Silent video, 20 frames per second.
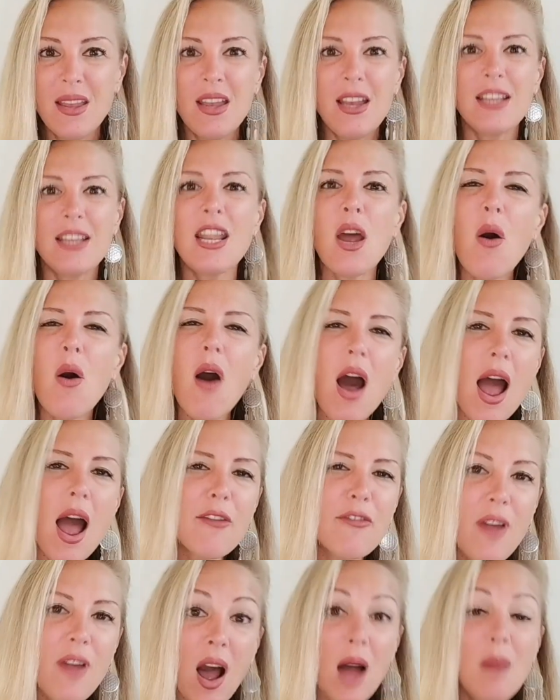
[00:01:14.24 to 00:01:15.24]
Now,
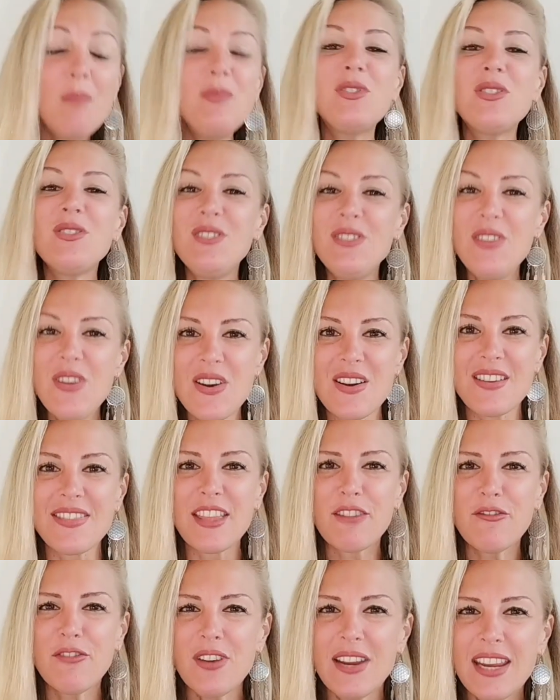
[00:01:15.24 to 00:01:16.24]
I've come to learn
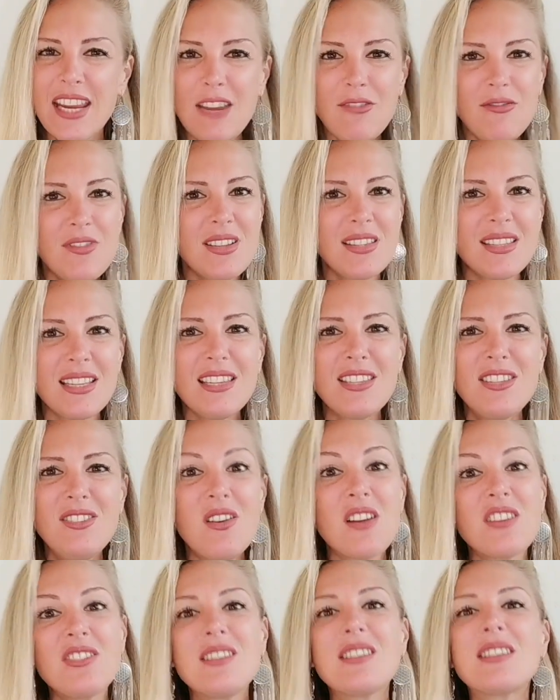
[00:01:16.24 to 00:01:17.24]
that forgiveness is
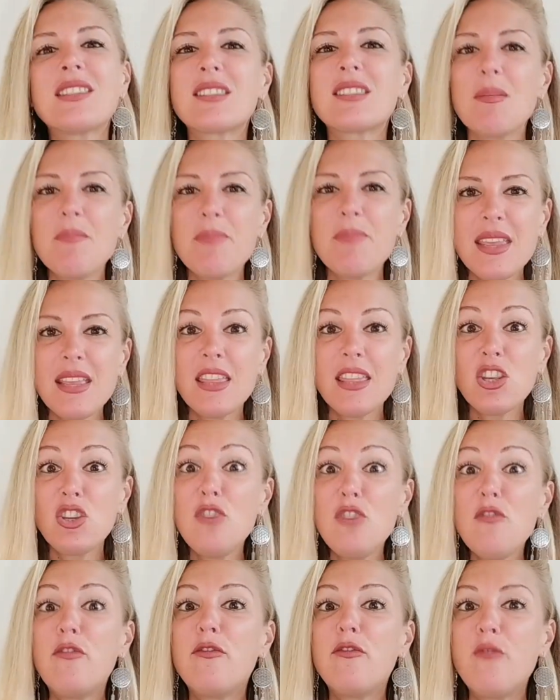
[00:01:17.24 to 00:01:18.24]
not just something that
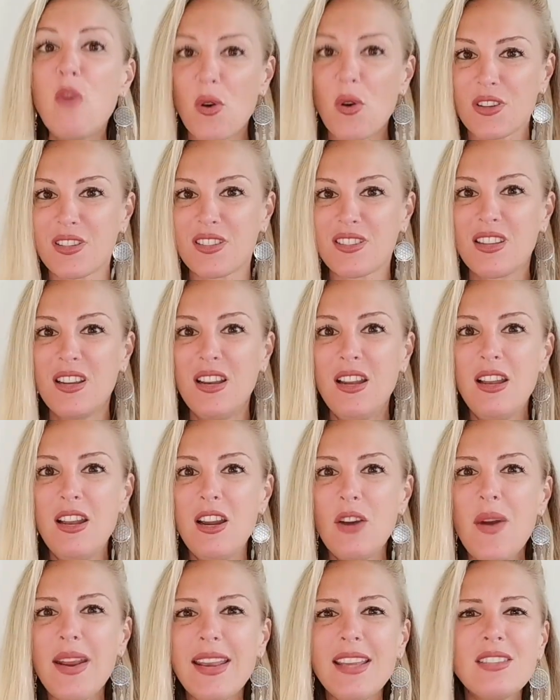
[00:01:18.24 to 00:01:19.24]
you force,
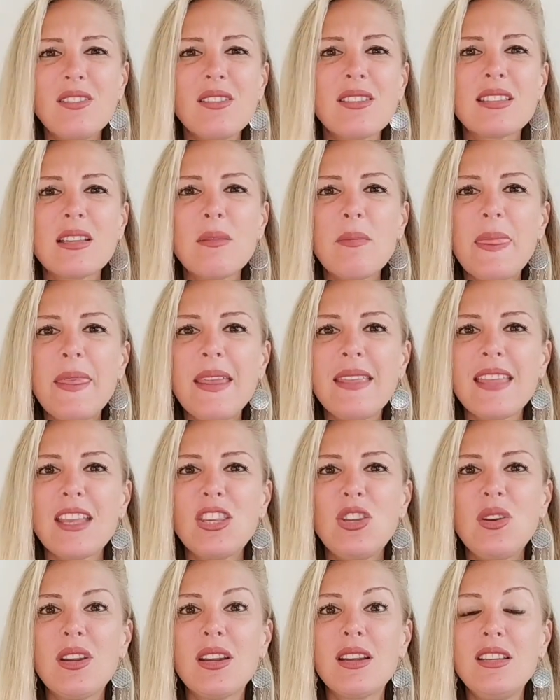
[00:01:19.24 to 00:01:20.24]
right? It's not something
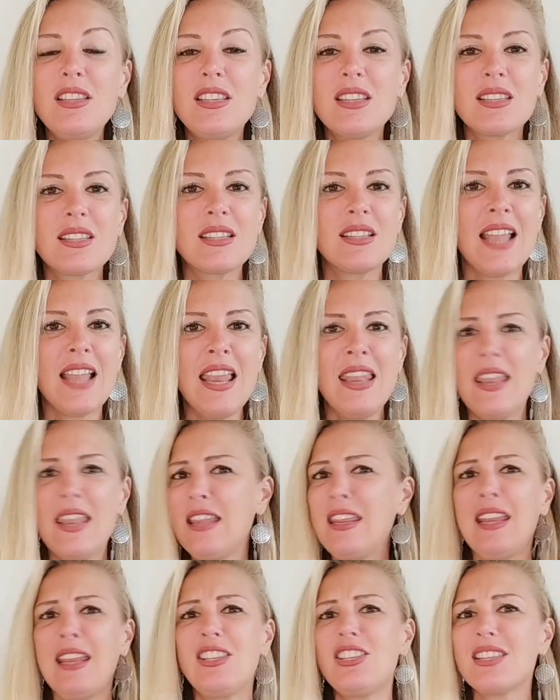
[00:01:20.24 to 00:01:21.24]
that you can just,
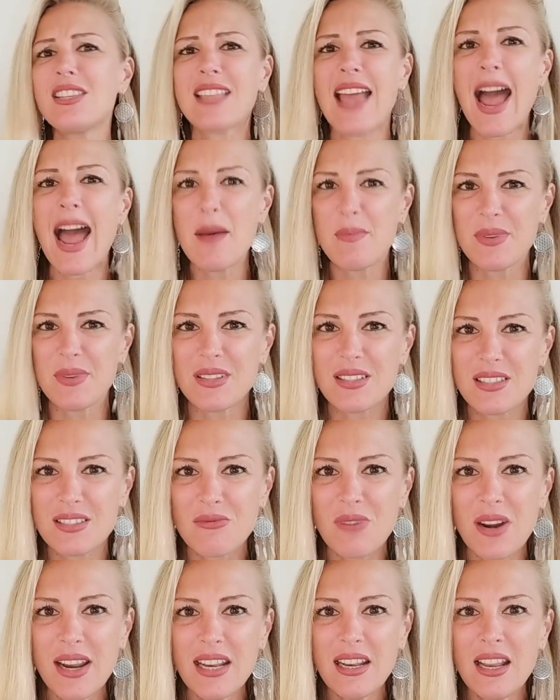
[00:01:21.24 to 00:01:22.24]
it just happens,
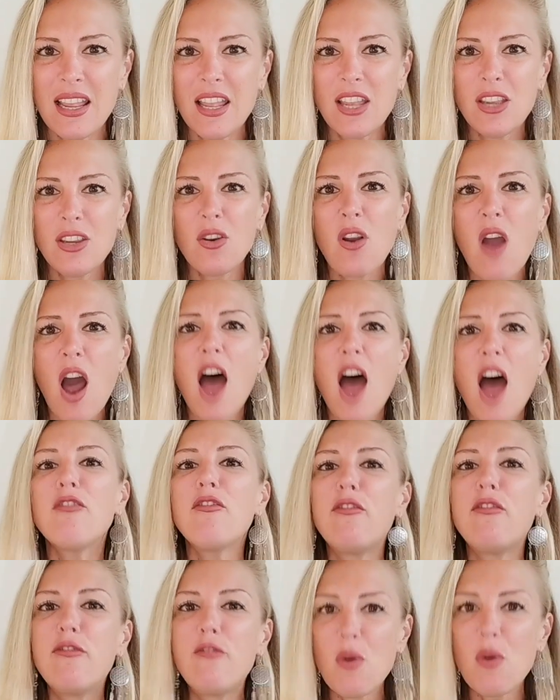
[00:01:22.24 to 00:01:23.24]
right? You can't
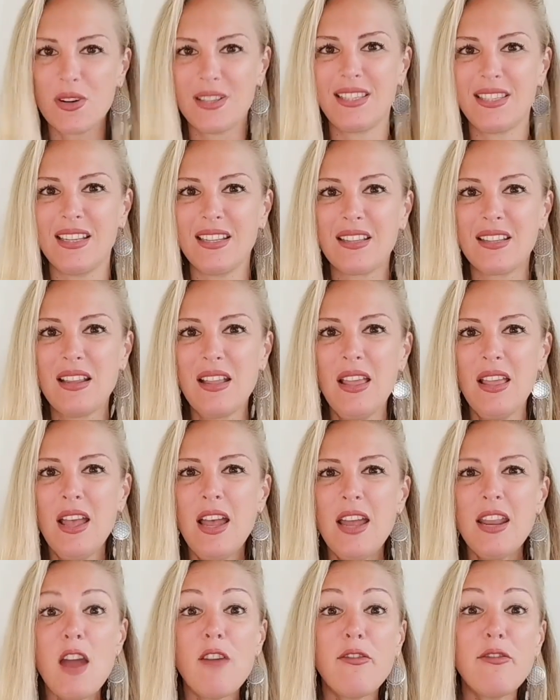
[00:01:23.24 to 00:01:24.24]
force it.
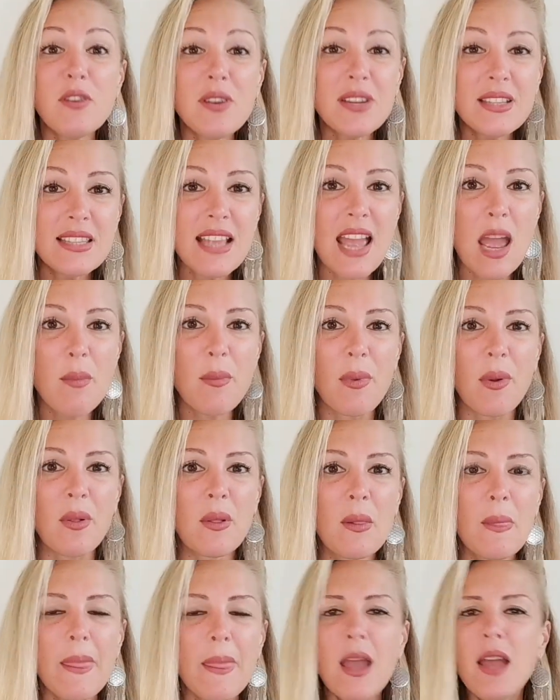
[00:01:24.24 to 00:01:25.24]
Now, for example,
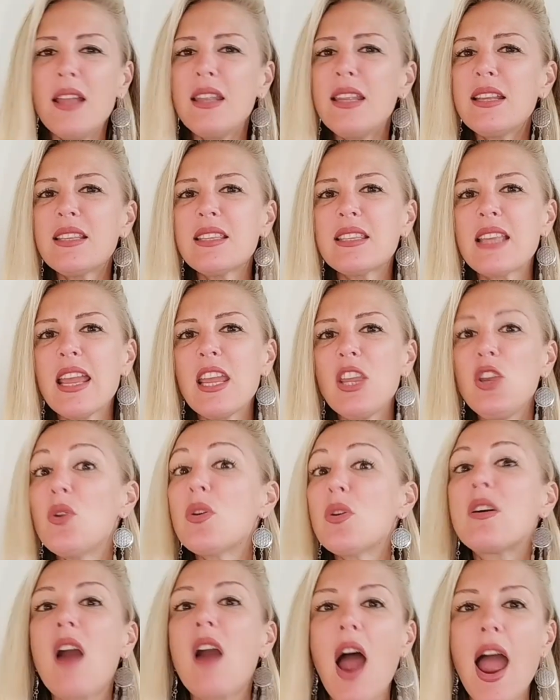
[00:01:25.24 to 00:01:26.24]
Let's say
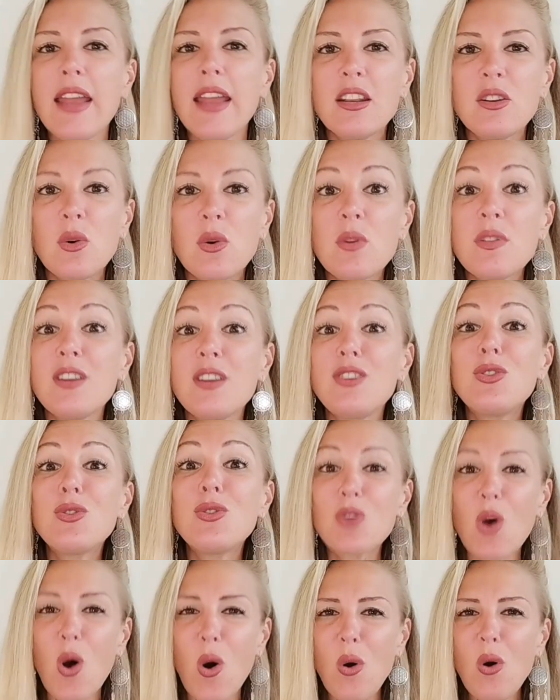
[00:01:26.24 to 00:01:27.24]
you're guided or that you're
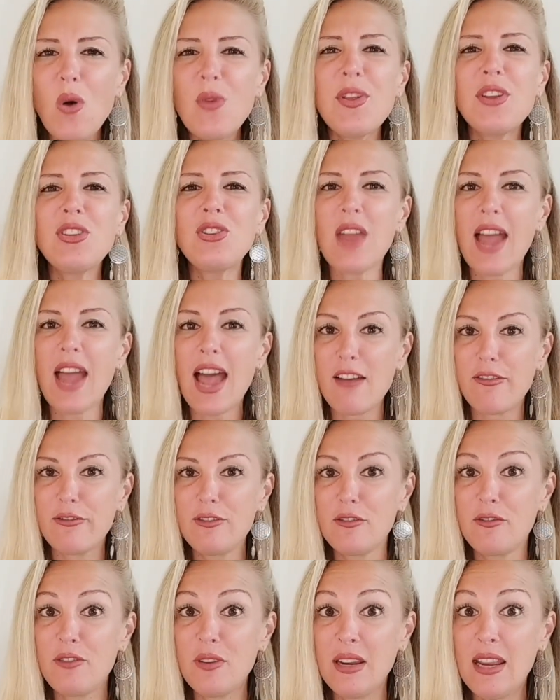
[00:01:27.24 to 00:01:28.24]
told that you have to
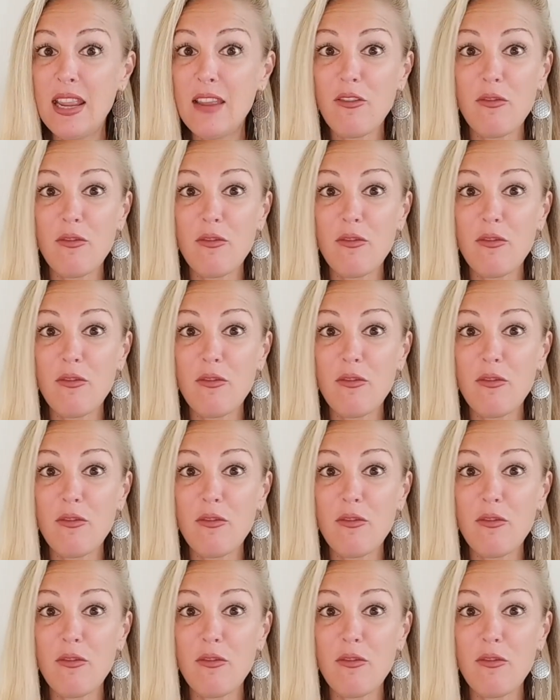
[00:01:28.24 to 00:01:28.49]
forgive